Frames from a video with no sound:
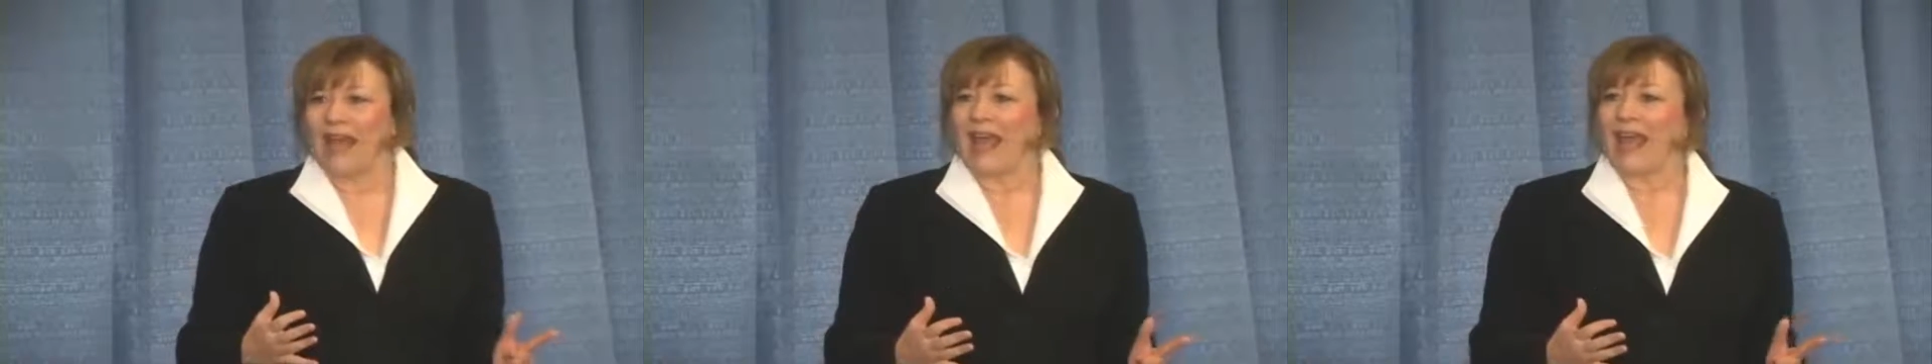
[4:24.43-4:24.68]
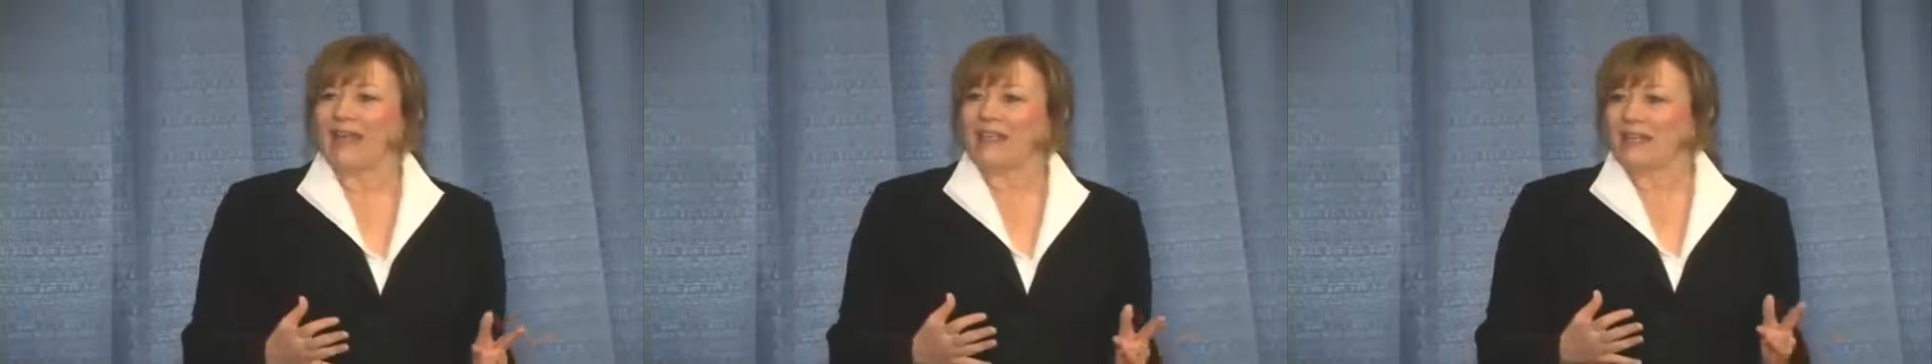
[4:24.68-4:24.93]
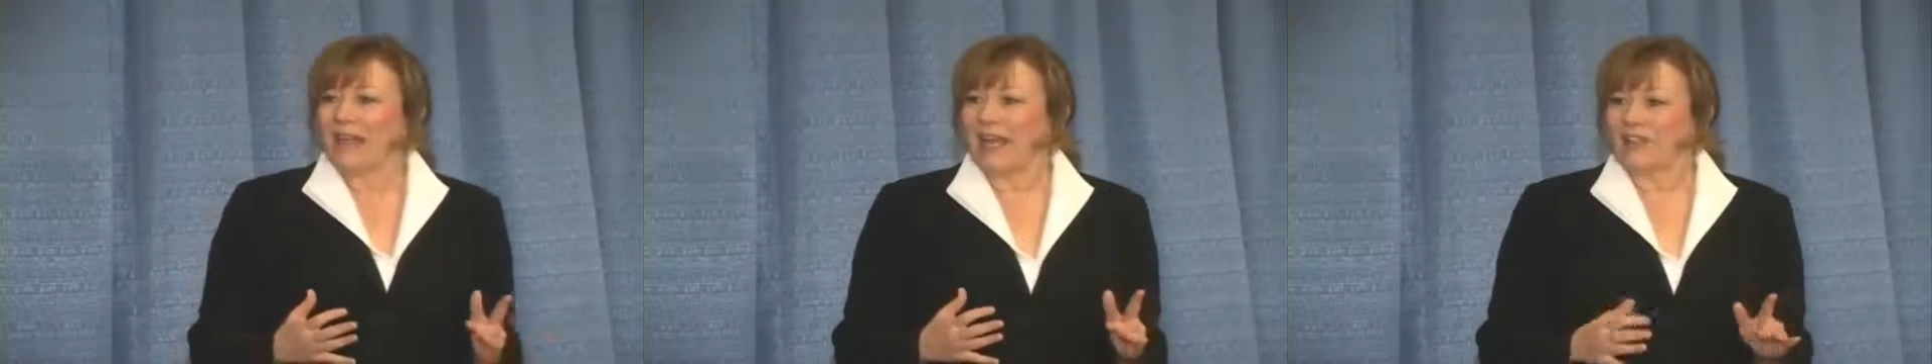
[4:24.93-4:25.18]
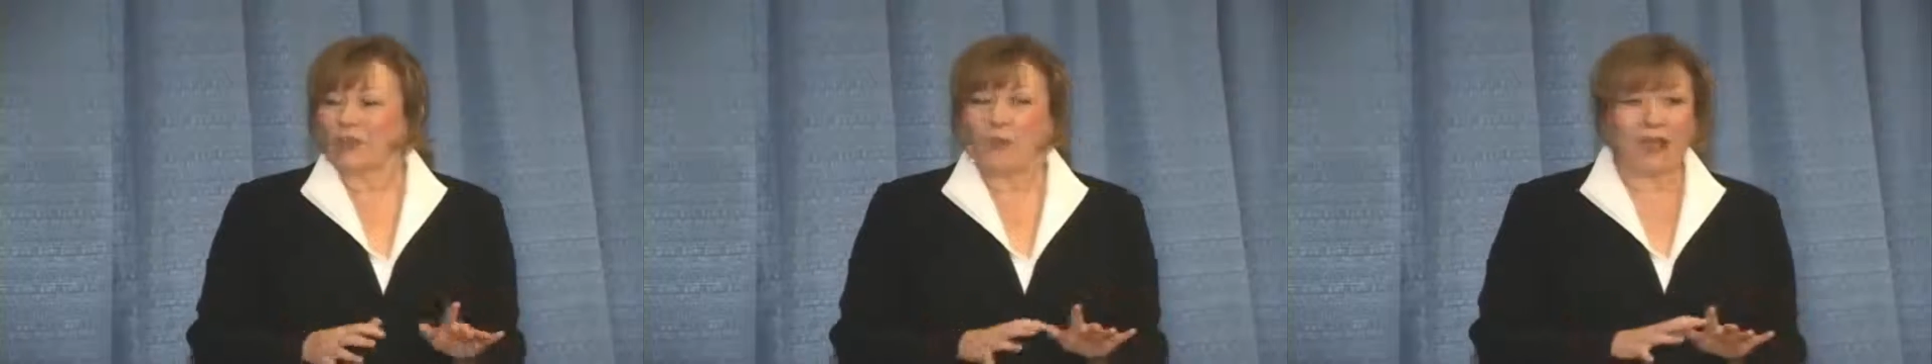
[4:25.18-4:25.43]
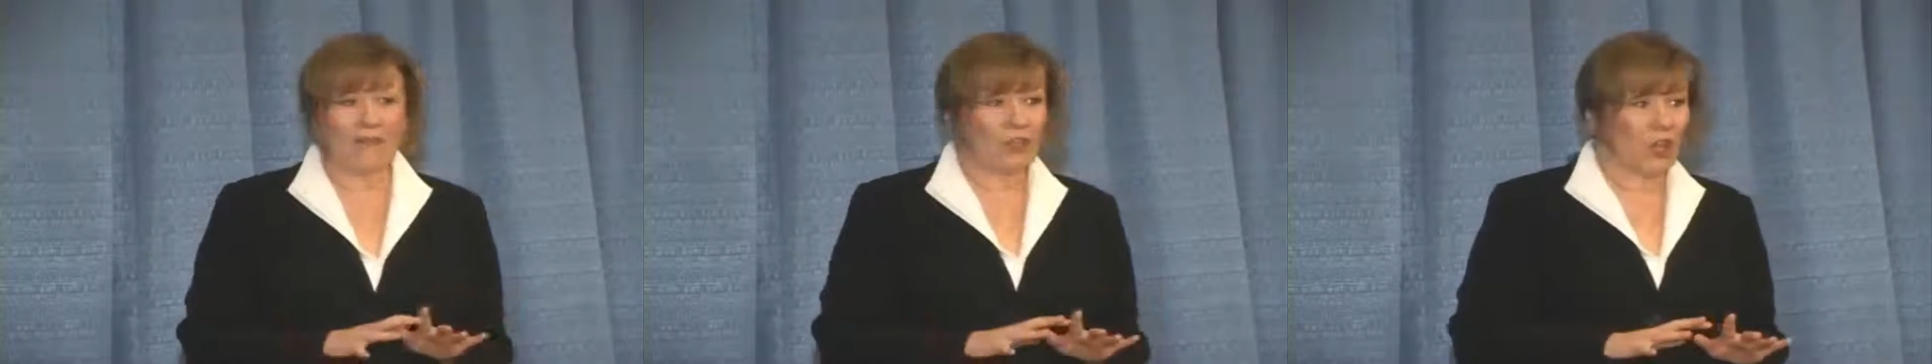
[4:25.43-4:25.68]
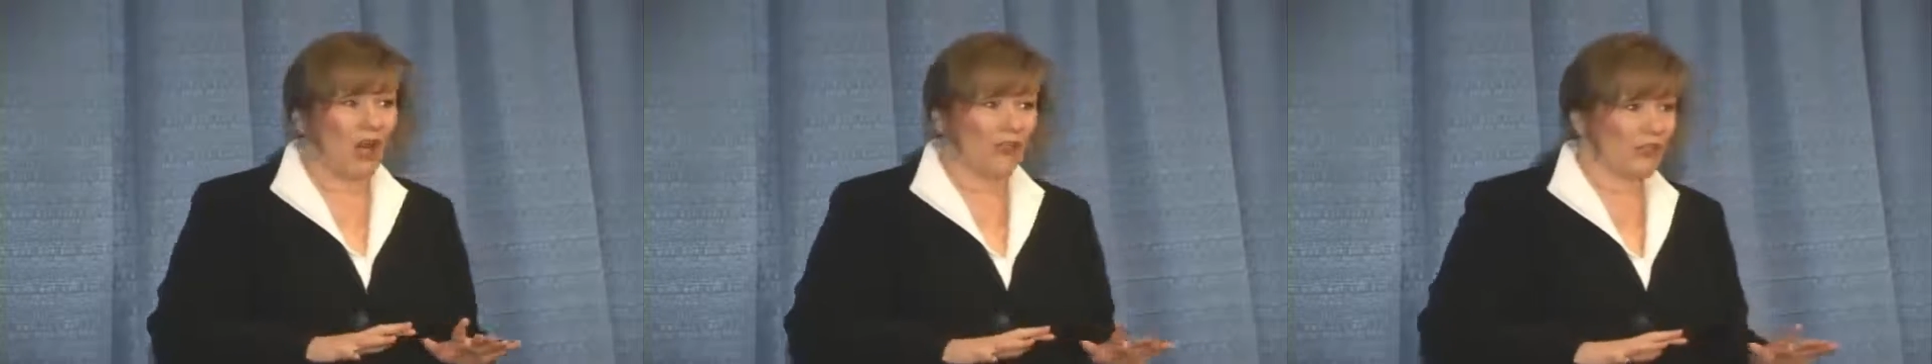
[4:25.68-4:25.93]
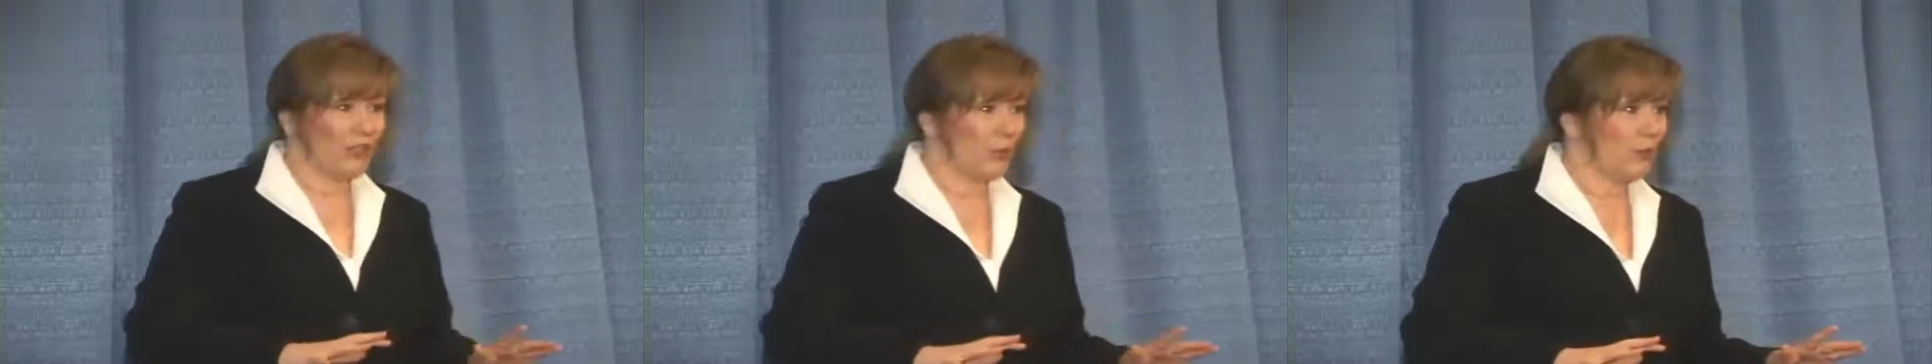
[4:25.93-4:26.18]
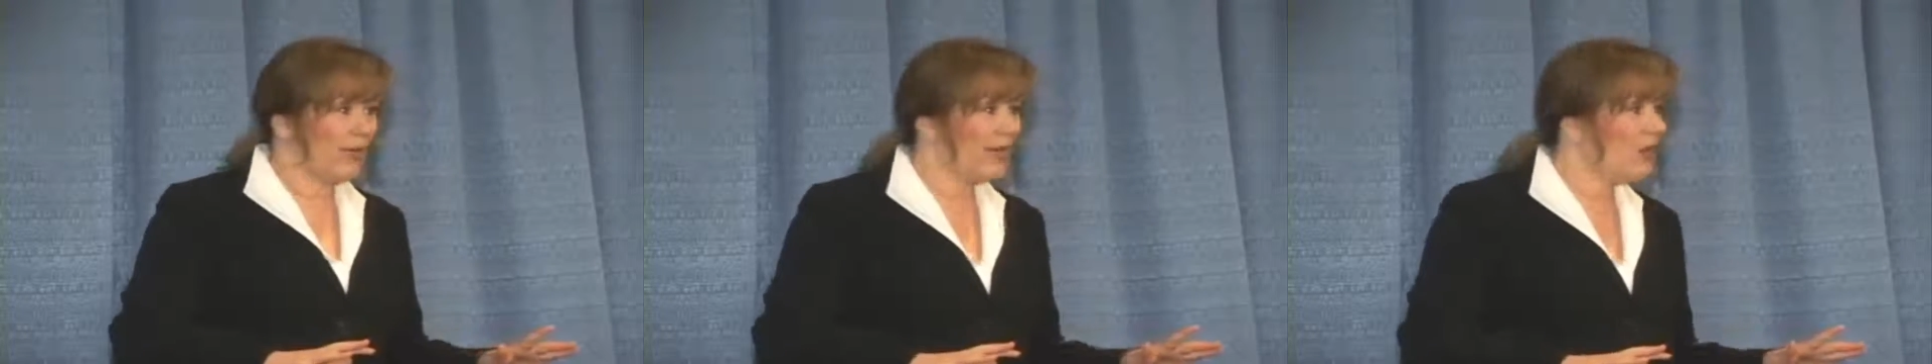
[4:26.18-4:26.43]
And as you have the
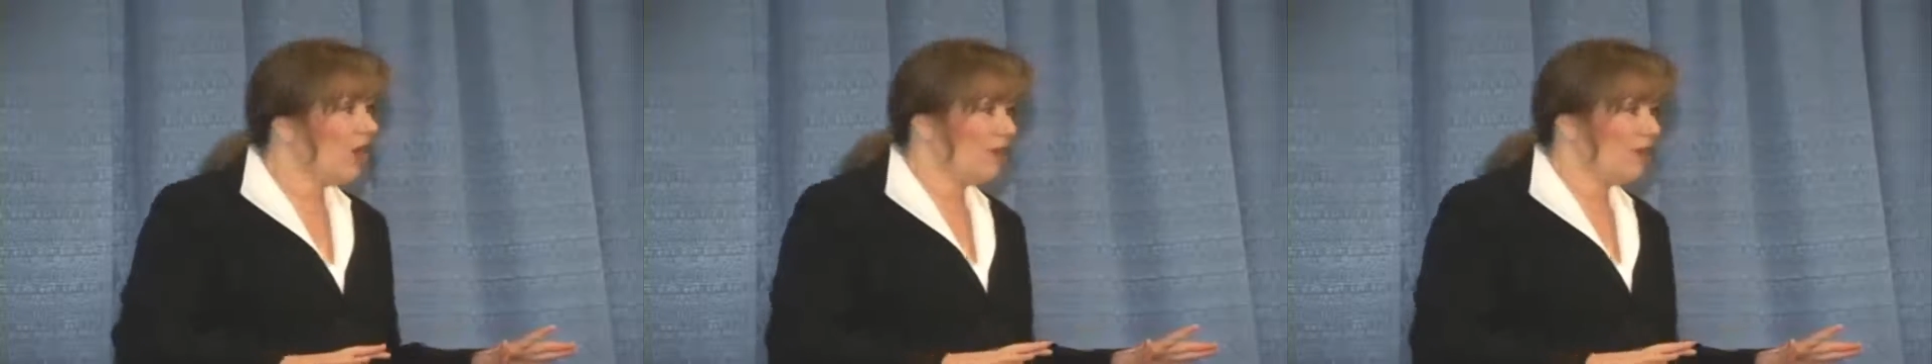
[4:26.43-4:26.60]
continuity